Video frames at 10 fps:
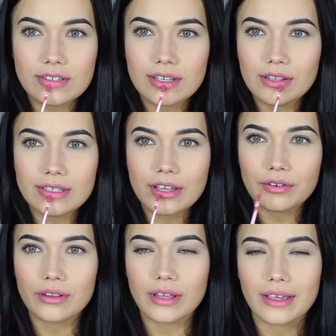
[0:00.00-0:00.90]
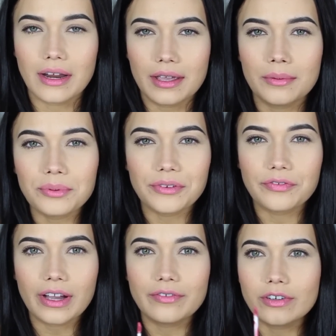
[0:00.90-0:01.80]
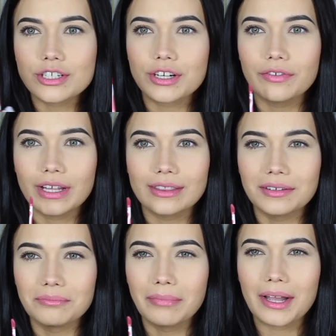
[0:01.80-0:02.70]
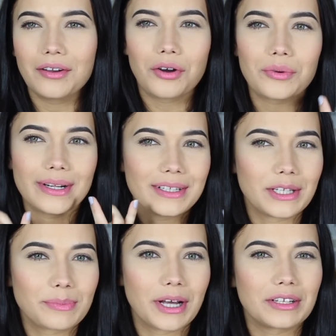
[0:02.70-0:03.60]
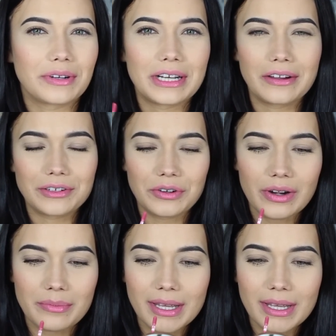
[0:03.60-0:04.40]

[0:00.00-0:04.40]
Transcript: just, it looks like an amplified version of like my already lip color right now. Do you know what I